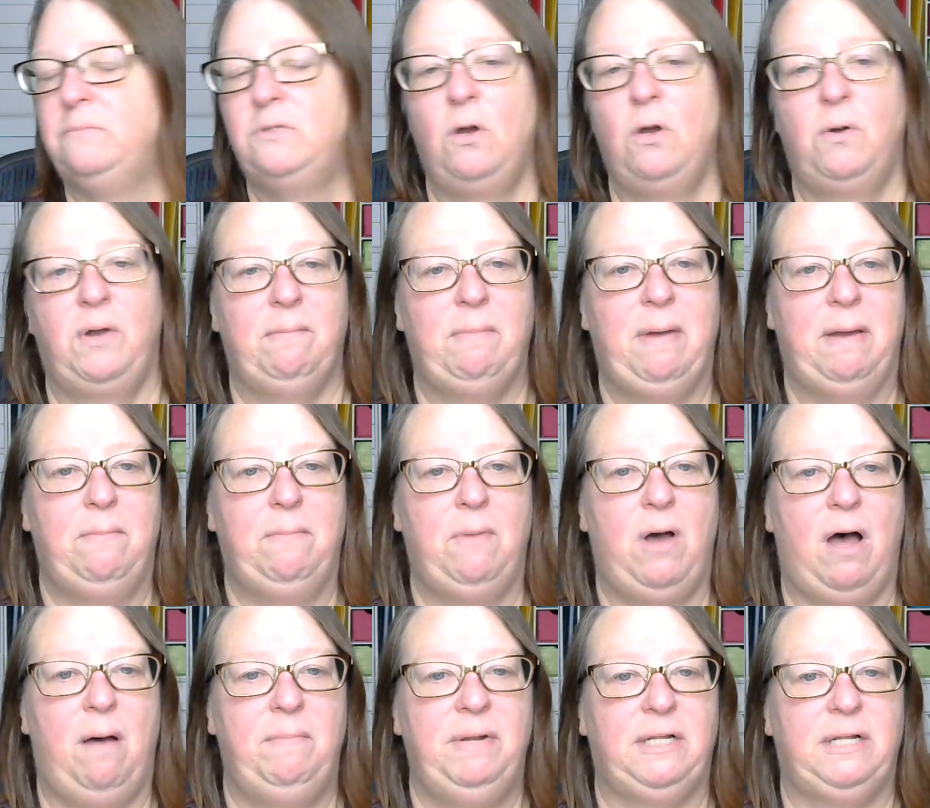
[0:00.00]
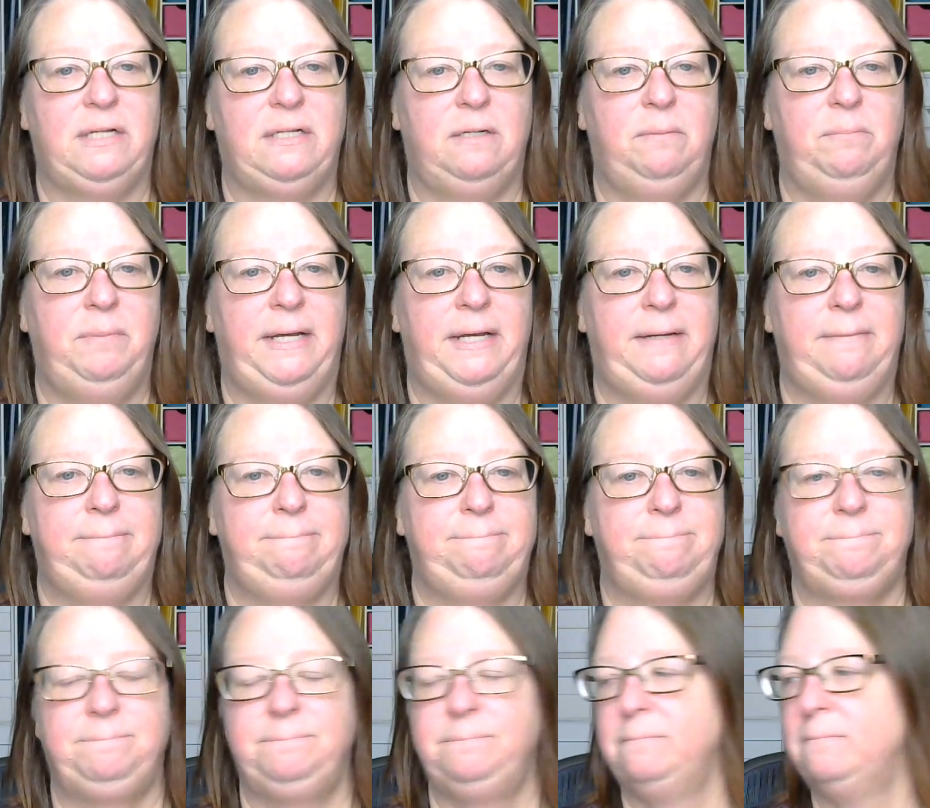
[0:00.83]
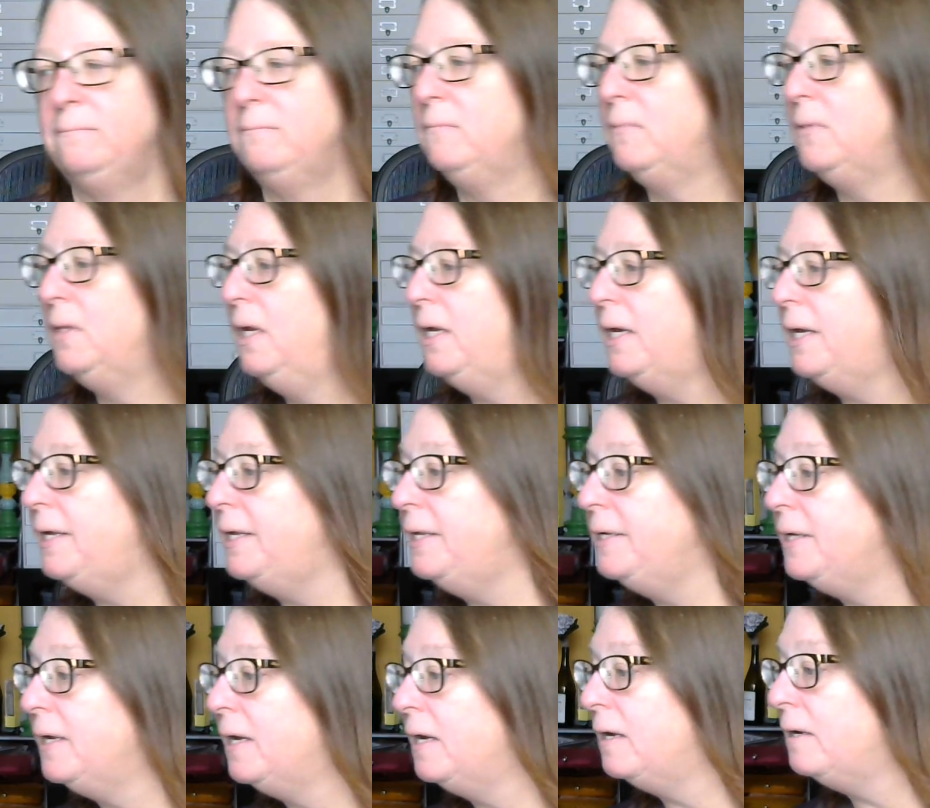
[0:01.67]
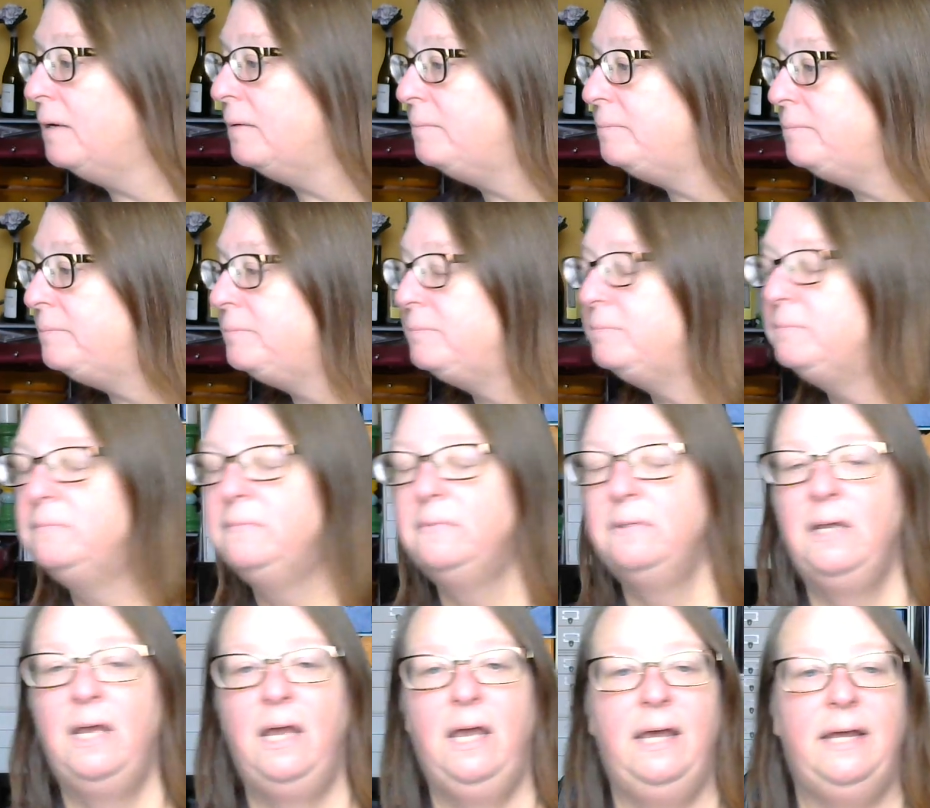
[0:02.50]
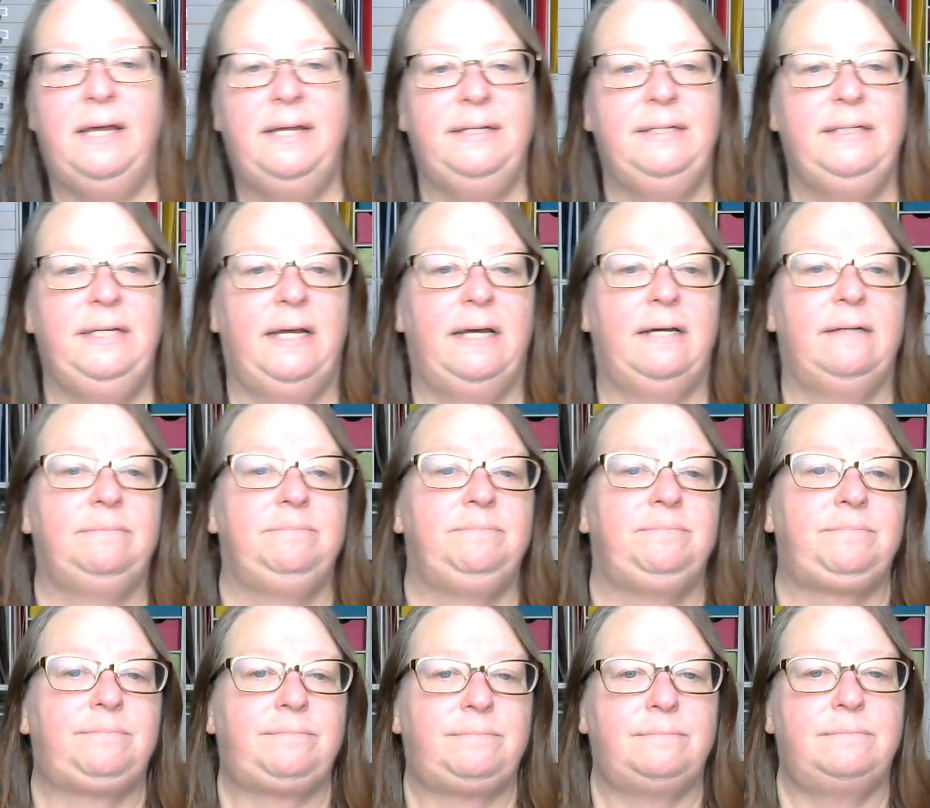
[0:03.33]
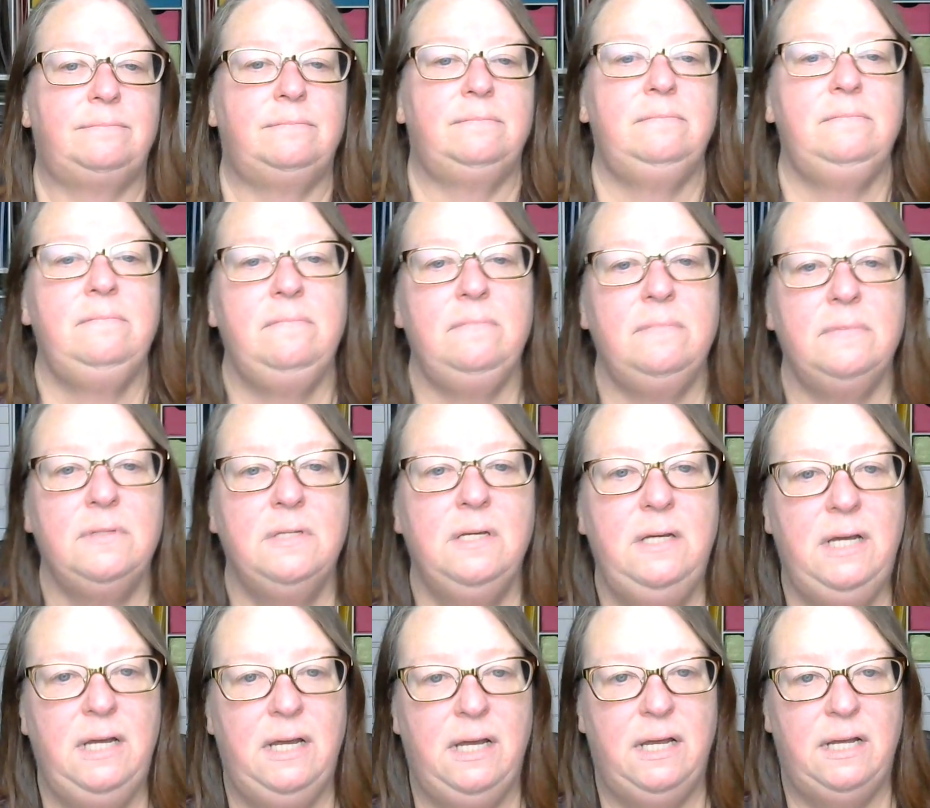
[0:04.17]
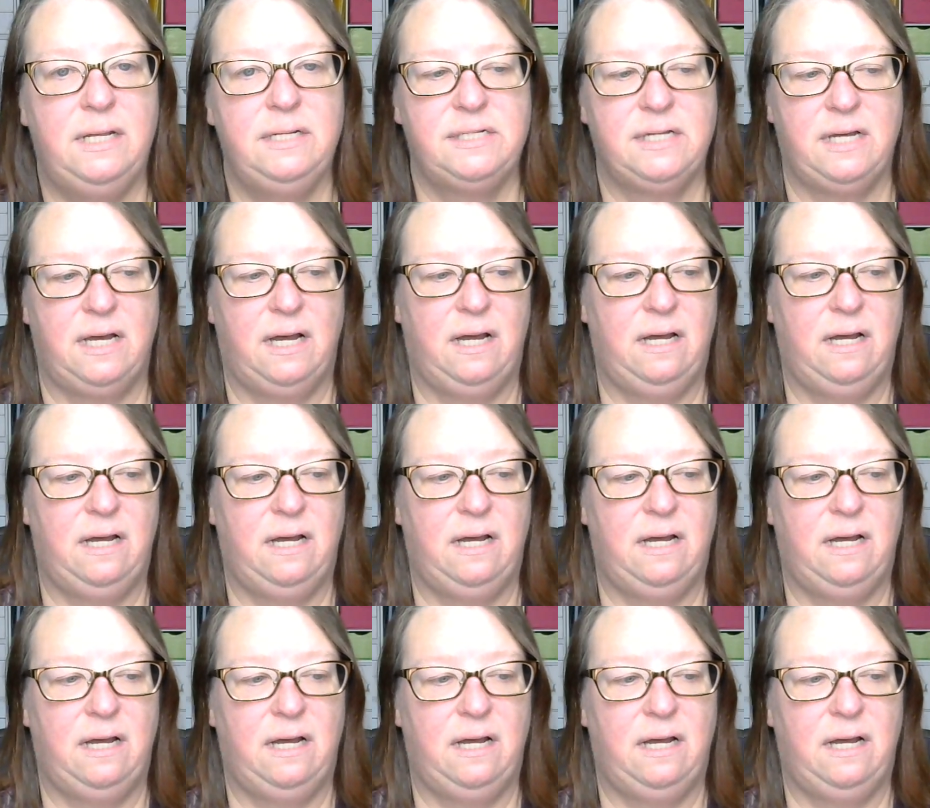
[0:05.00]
get my mom in a little bit, and yeah, and